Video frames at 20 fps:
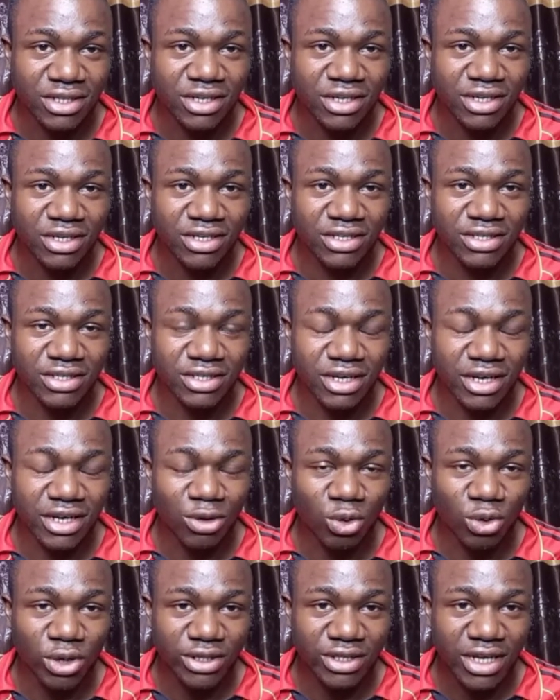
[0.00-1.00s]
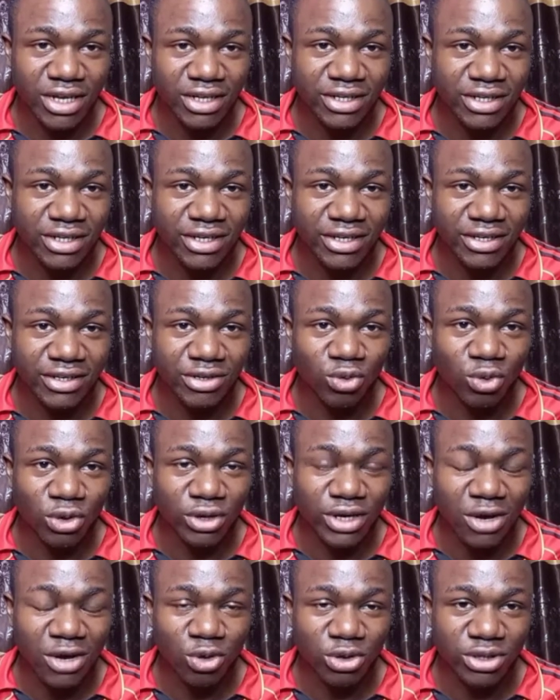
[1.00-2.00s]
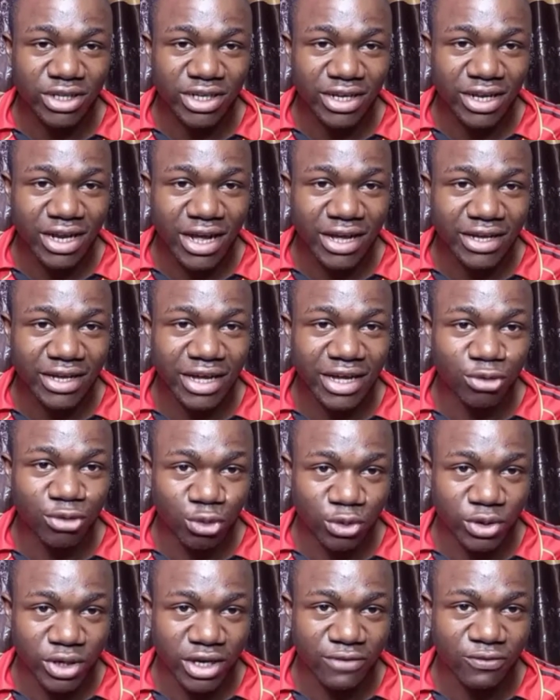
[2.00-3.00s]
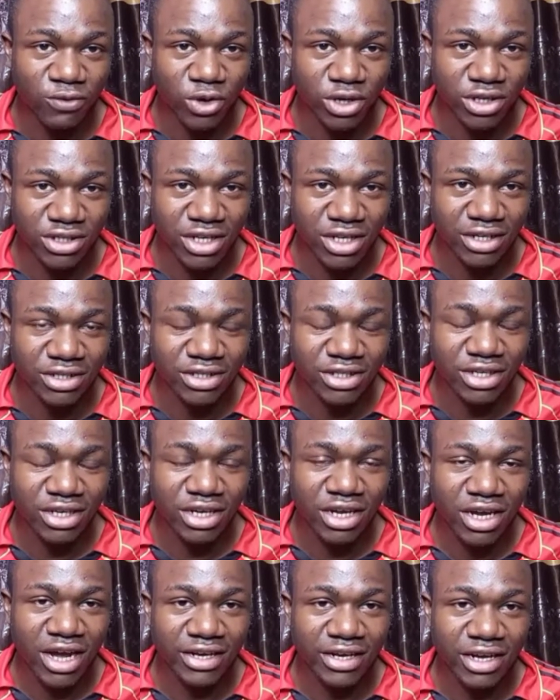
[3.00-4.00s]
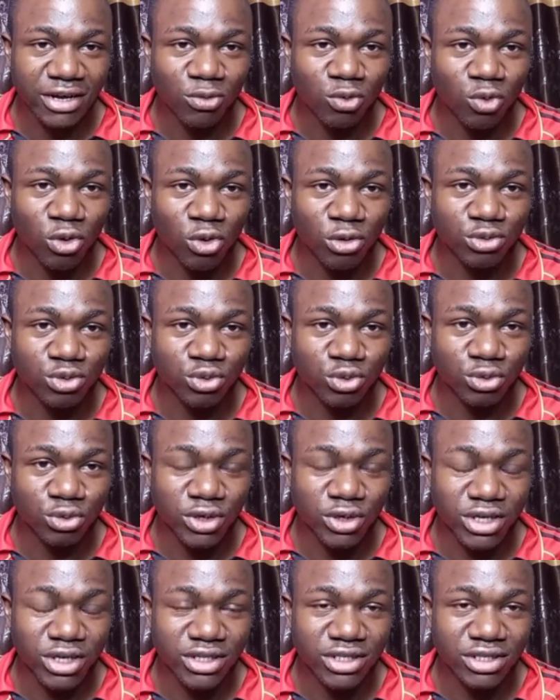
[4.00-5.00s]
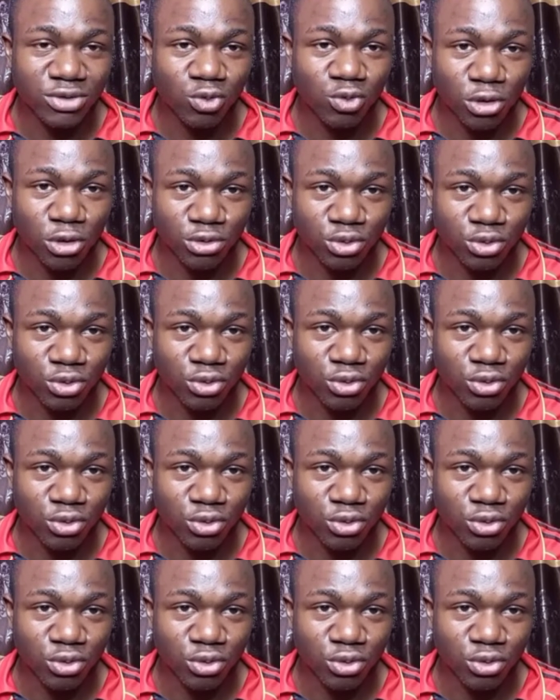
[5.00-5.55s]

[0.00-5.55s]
is located in other countries like UK, for instance. And once you get it,